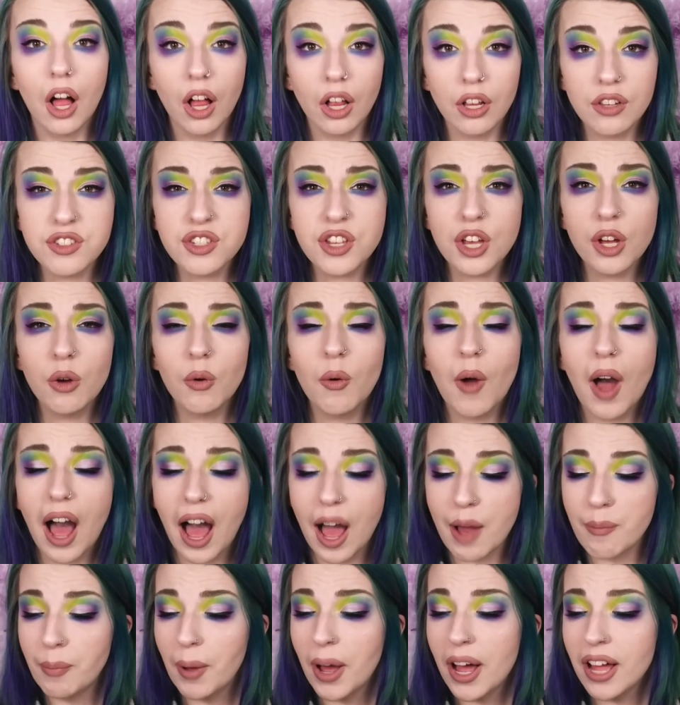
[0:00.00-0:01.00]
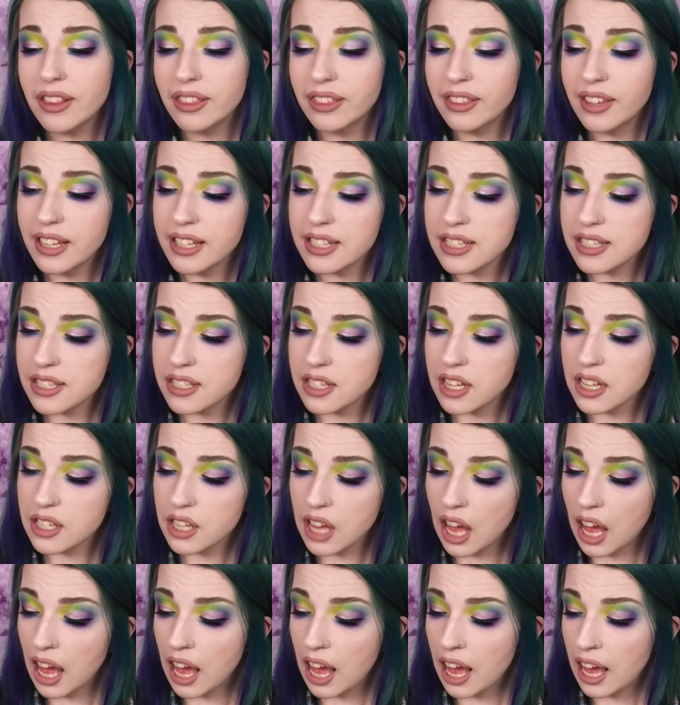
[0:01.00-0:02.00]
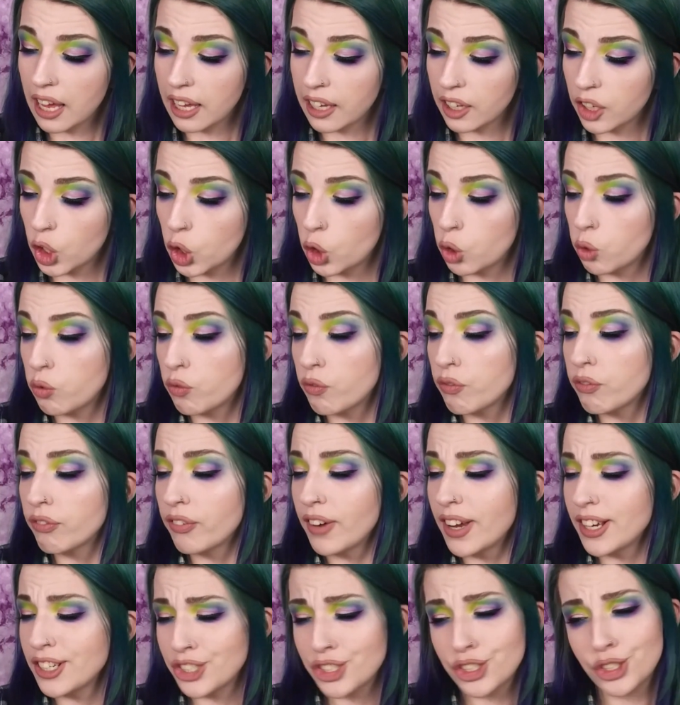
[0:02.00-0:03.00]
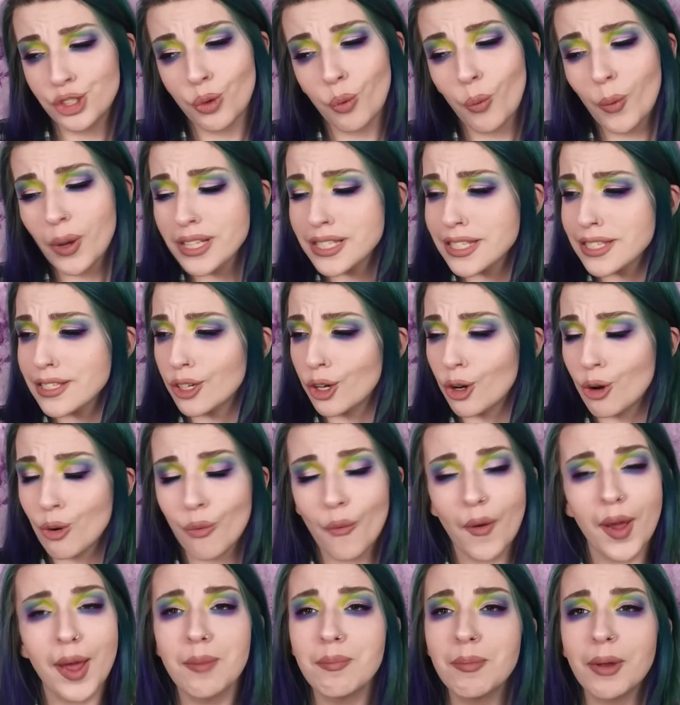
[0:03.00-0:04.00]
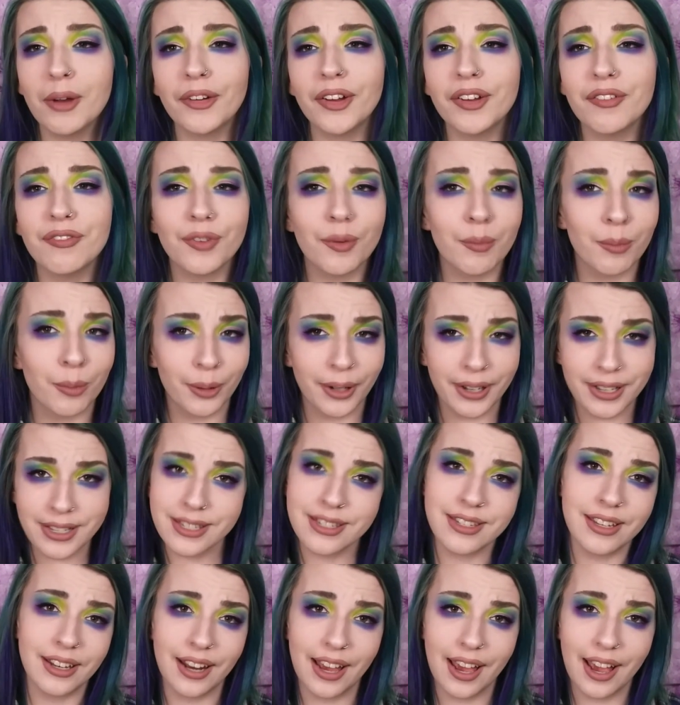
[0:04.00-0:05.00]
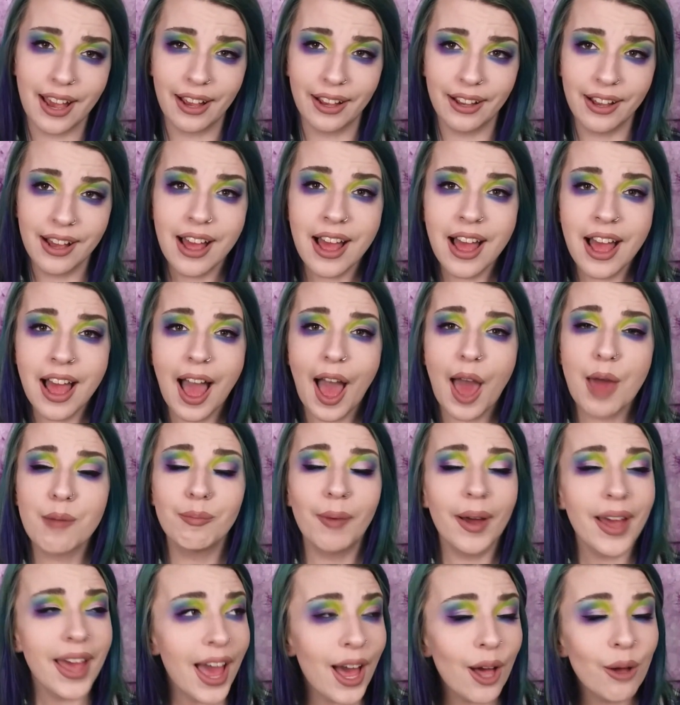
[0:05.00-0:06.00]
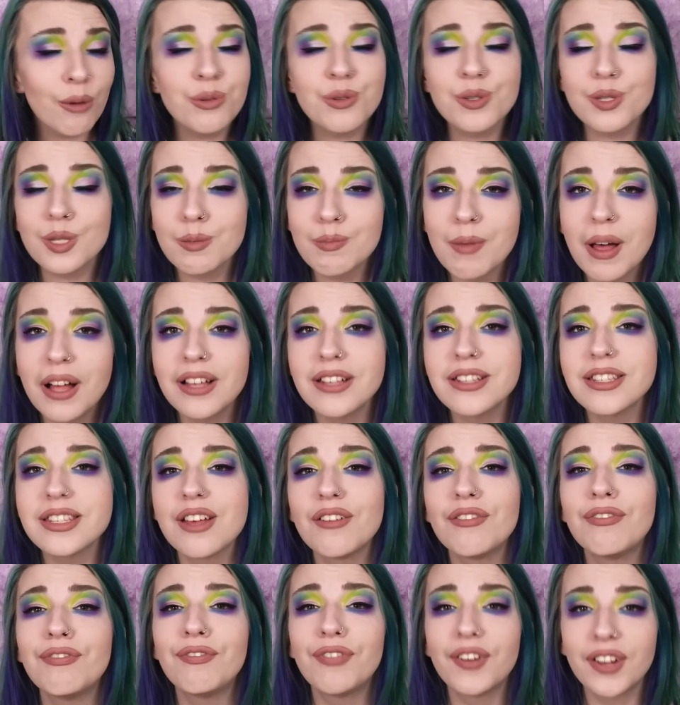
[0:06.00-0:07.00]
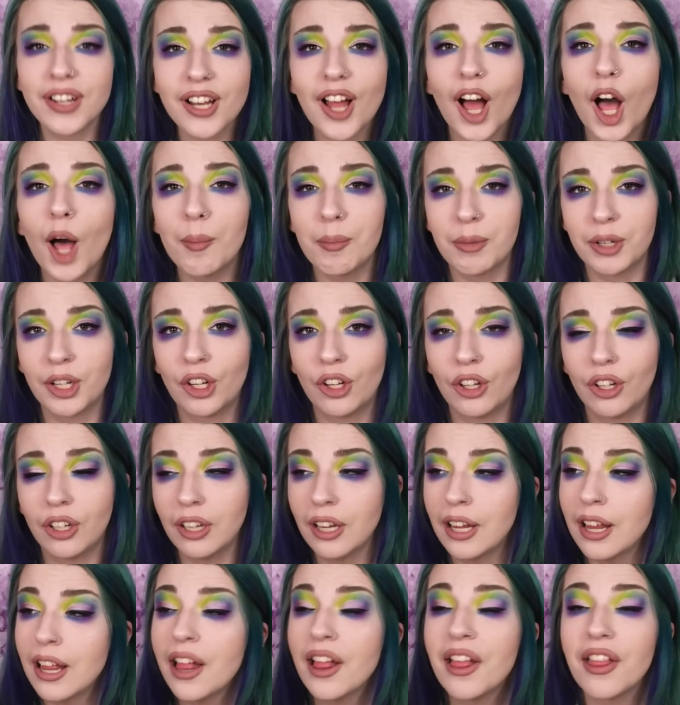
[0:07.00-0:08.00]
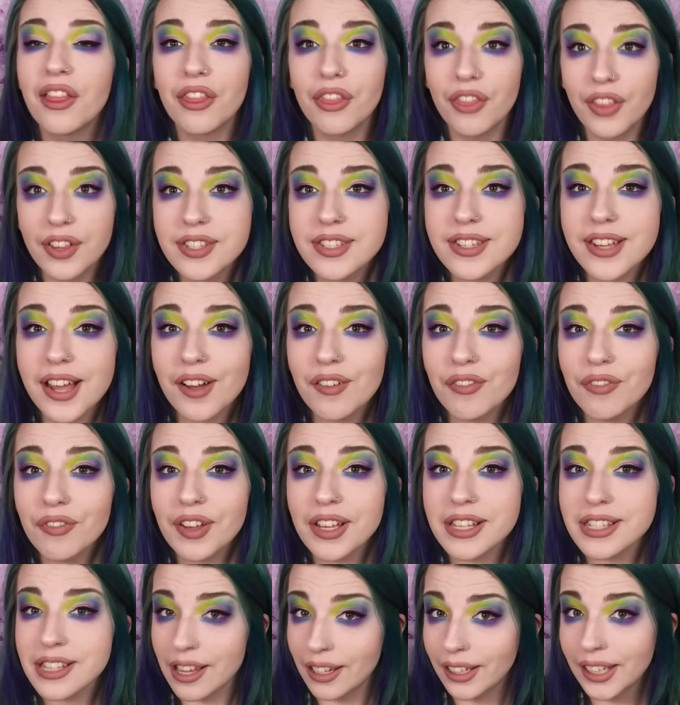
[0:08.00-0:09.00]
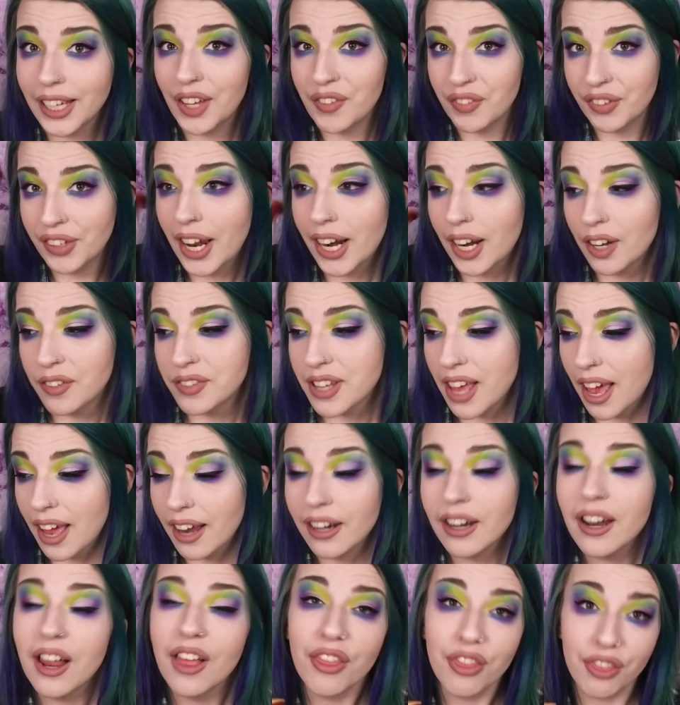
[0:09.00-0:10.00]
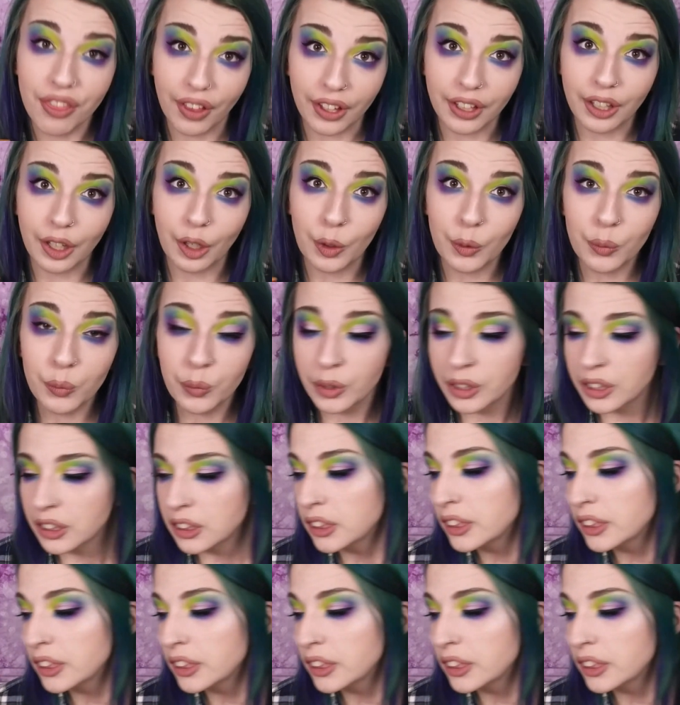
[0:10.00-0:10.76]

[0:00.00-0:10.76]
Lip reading: Also, I bought this Fresh Twist Cranberry Febreze today and my house smells phenomenal. This stuff is 11 out of 10, thank you.